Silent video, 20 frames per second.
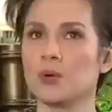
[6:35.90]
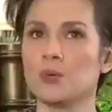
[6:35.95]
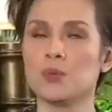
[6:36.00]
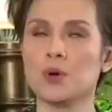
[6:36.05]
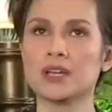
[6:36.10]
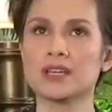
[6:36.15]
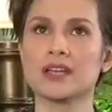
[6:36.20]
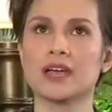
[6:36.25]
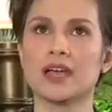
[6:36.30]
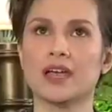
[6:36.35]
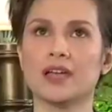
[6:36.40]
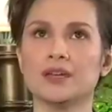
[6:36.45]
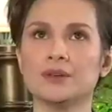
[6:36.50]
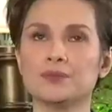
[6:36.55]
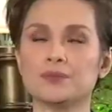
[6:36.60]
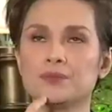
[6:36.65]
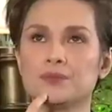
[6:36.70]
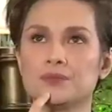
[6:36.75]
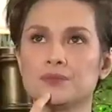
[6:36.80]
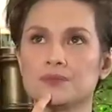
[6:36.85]
One guy
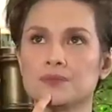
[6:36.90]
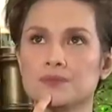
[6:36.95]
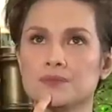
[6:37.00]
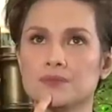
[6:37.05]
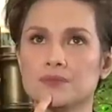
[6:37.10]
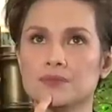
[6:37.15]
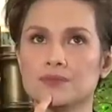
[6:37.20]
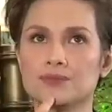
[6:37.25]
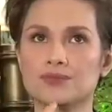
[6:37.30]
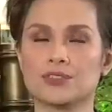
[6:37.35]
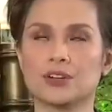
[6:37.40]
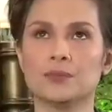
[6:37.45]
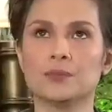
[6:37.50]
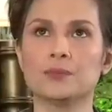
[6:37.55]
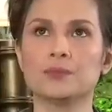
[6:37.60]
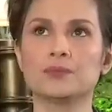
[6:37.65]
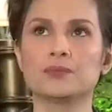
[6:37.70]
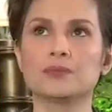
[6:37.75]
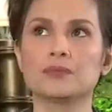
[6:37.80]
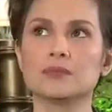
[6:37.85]

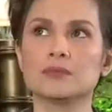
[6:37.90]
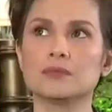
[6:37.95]
from